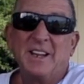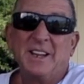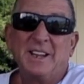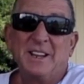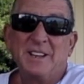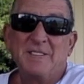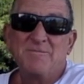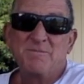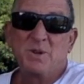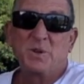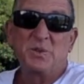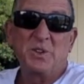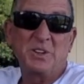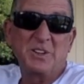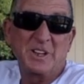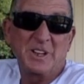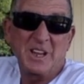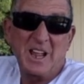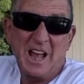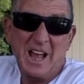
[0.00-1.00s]
he built a
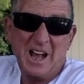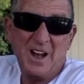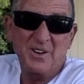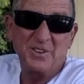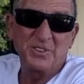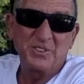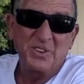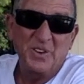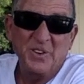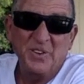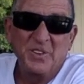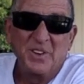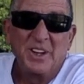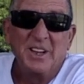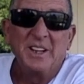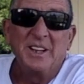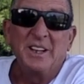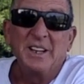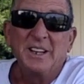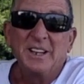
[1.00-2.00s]
little house, so
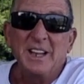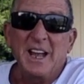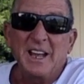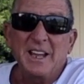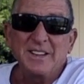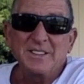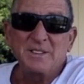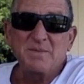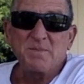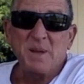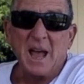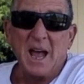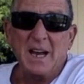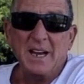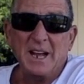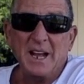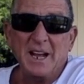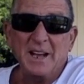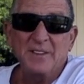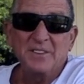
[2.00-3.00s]
yeah, he's a
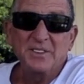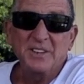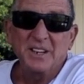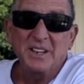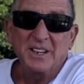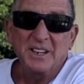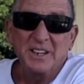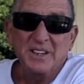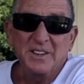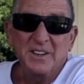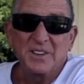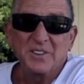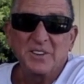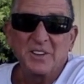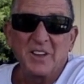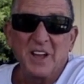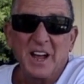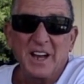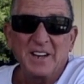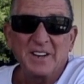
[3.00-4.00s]
badass. He does a
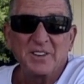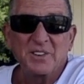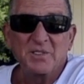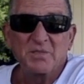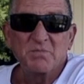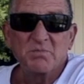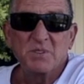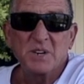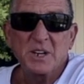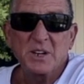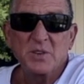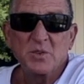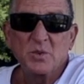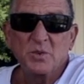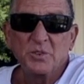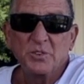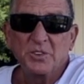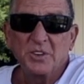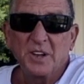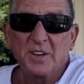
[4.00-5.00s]
lot of pretty
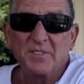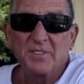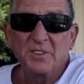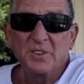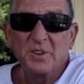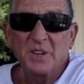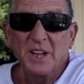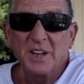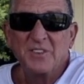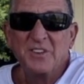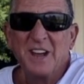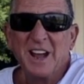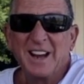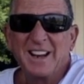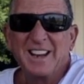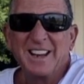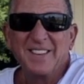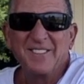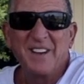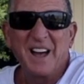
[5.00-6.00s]
cool stuff, so yeah, check
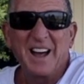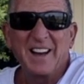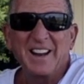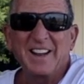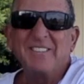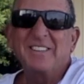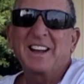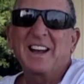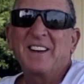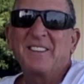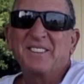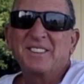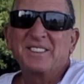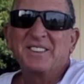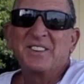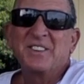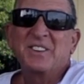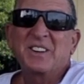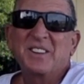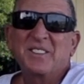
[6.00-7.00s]
him out. I was
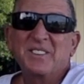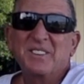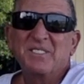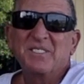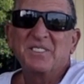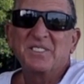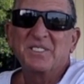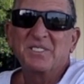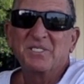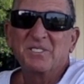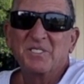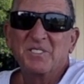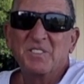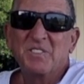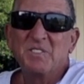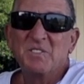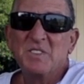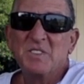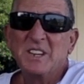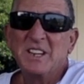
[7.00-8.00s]
just giving him some,
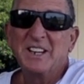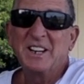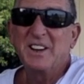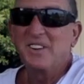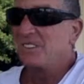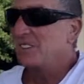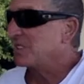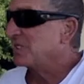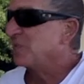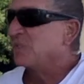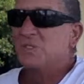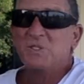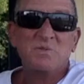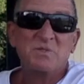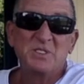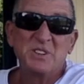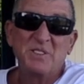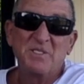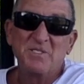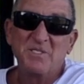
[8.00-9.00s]
just
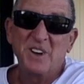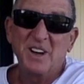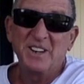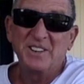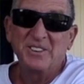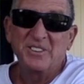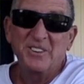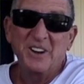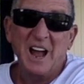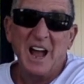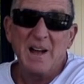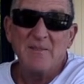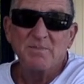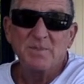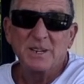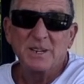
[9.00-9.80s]
some fun crap, but